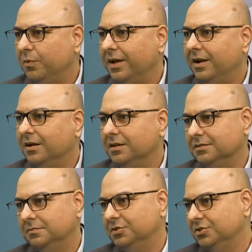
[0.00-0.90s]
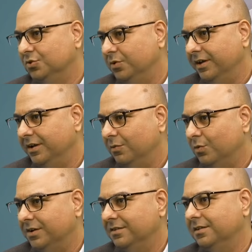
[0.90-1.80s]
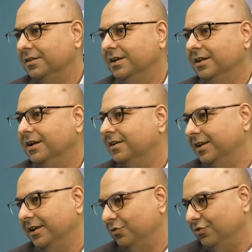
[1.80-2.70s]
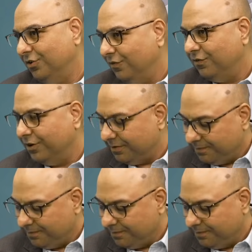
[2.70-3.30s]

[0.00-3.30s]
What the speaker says: where our customer is going and what is it that they are trying to solve for.